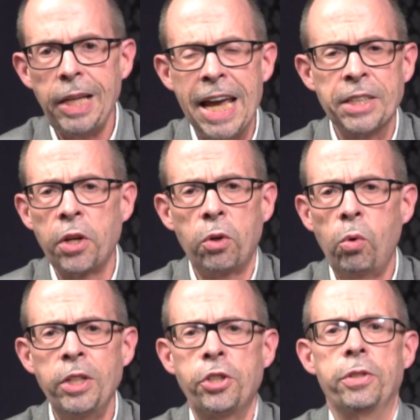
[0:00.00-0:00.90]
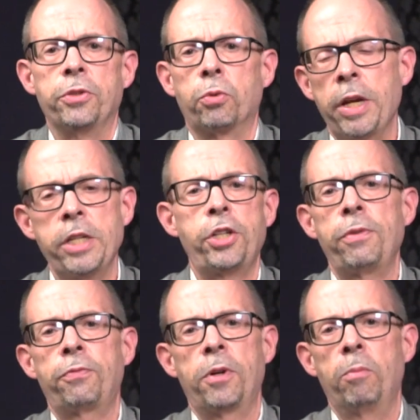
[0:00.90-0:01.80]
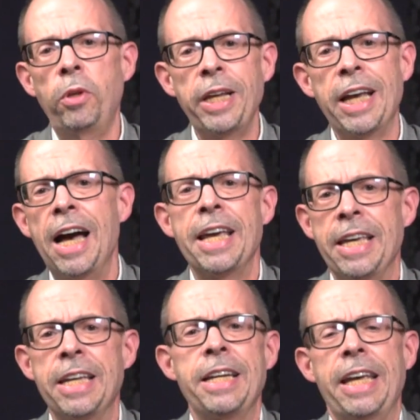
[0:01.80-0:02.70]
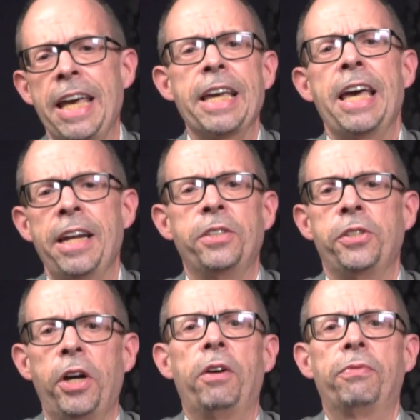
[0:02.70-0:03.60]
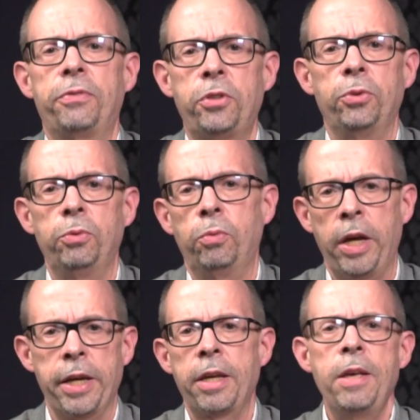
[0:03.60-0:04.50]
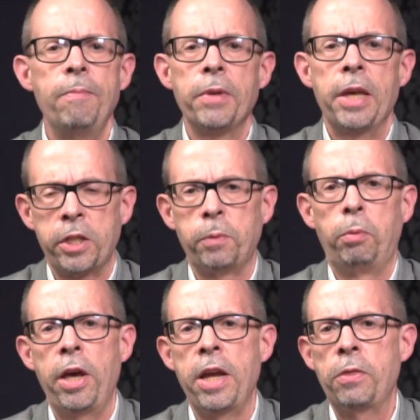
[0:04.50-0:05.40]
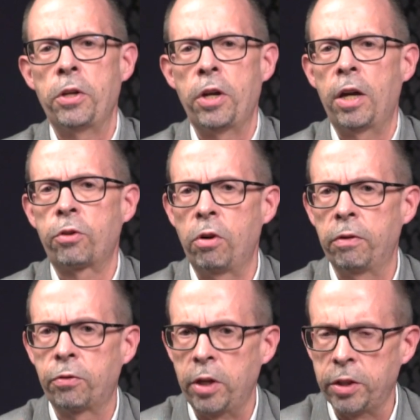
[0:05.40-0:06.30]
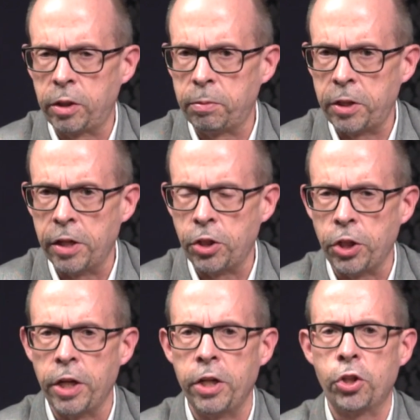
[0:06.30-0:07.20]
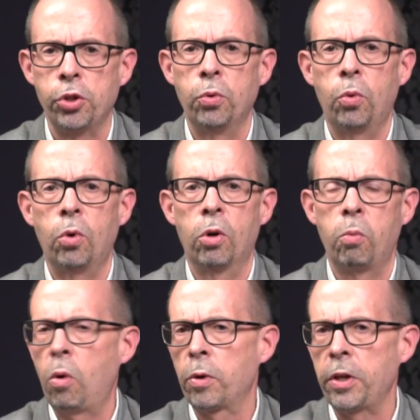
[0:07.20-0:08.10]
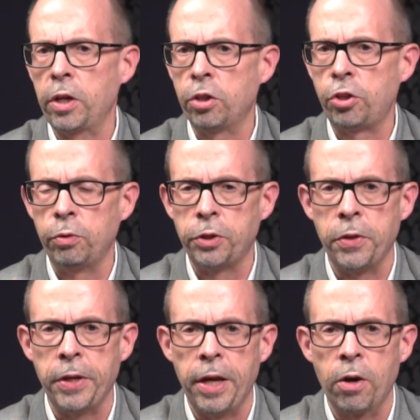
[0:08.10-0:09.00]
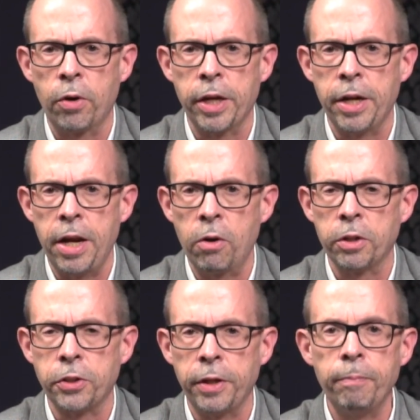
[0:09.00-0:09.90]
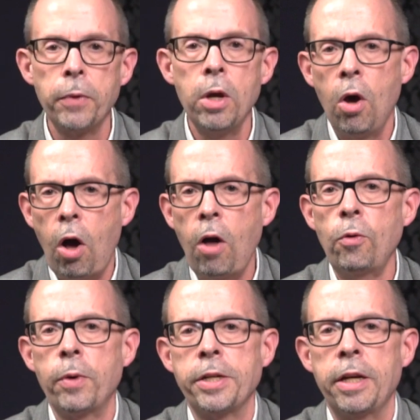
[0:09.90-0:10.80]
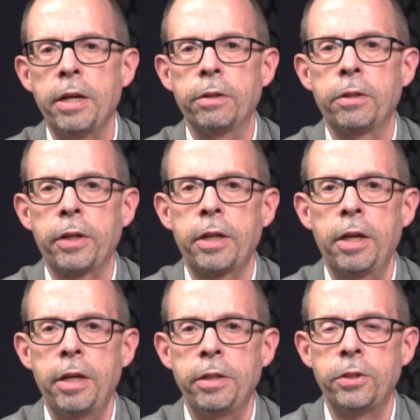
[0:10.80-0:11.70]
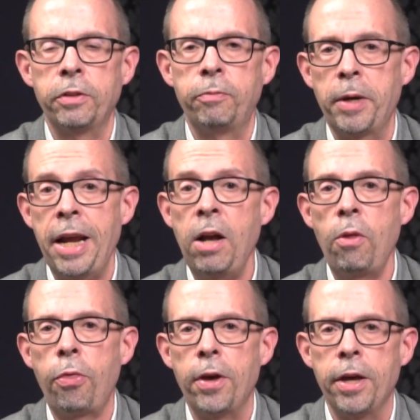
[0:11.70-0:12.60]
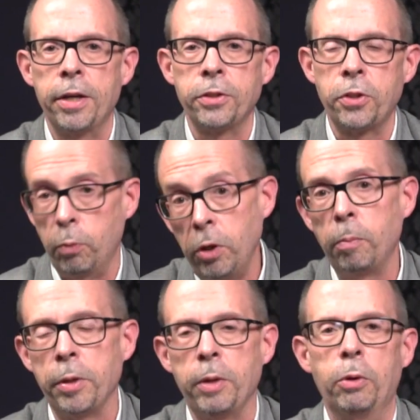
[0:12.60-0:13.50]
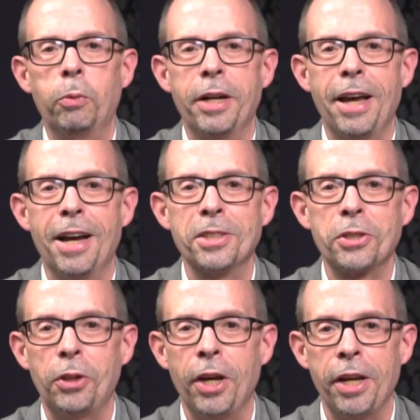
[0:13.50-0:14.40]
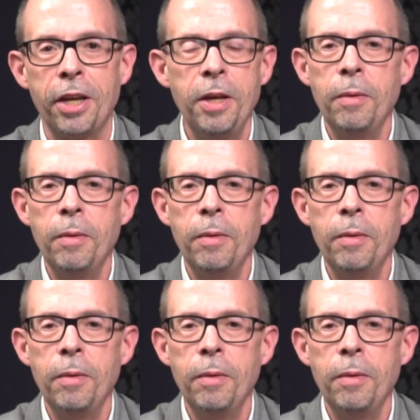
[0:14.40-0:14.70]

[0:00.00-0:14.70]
ask it questions ranging from really high-end egg-headed stuff to, like, explain the doctrine of transubstantiation, or what were the issues in the Arian heresy, all the way down to the kinds of banal things that real people would ask, like,